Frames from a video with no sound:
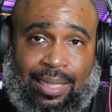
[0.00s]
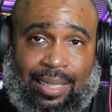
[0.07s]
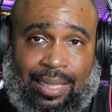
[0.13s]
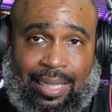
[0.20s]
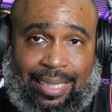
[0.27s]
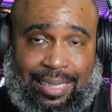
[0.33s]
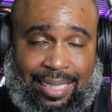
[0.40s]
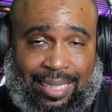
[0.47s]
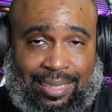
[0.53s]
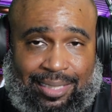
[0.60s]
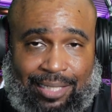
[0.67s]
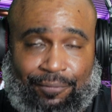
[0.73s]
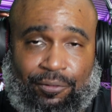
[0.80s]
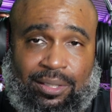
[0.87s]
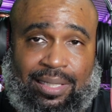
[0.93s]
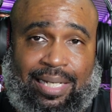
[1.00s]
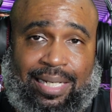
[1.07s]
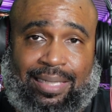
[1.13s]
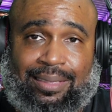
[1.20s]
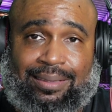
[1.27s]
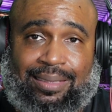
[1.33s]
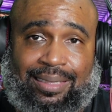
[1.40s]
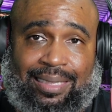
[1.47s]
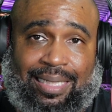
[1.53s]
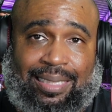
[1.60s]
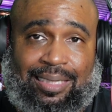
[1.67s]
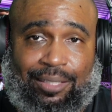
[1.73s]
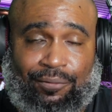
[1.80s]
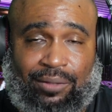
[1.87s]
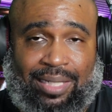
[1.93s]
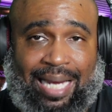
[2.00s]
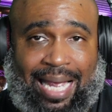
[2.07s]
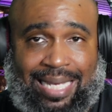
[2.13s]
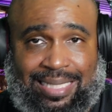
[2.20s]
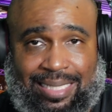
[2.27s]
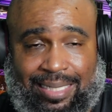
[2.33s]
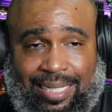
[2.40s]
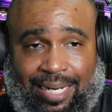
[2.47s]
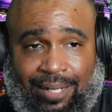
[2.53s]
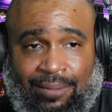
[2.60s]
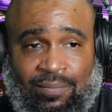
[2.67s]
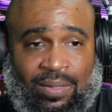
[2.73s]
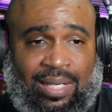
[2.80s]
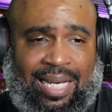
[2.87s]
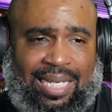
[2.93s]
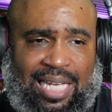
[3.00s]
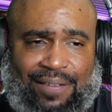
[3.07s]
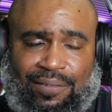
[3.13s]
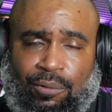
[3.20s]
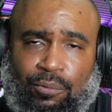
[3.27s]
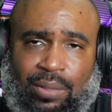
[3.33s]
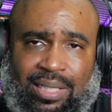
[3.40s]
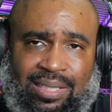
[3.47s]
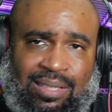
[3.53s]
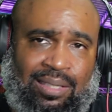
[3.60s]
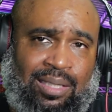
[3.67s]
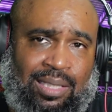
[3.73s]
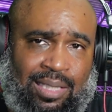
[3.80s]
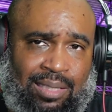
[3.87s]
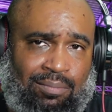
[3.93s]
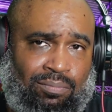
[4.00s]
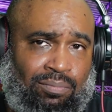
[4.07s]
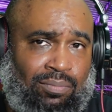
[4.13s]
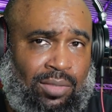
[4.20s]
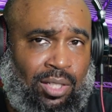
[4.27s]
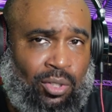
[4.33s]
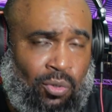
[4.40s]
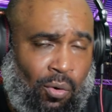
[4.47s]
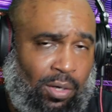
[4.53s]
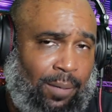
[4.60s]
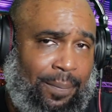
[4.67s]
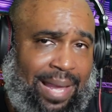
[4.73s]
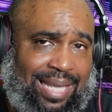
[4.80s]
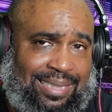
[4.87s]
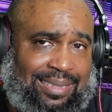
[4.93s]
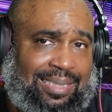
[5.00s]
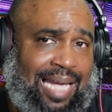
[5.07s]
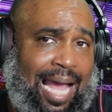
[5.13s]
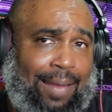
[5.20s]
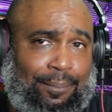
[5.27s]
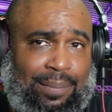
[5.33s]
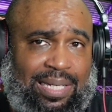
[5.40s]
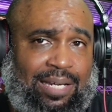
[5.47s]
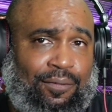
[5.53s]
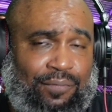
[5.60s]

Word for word: he did different things to get different guys in there. And even with the cornerbacks not being